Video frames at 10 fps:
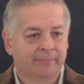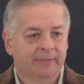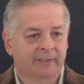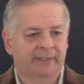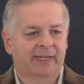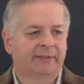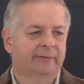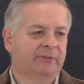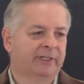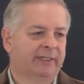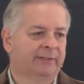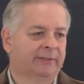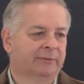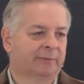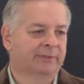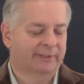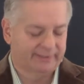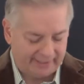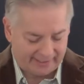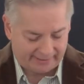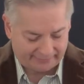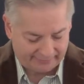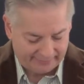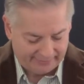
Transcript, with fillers: The death of Jesus was the death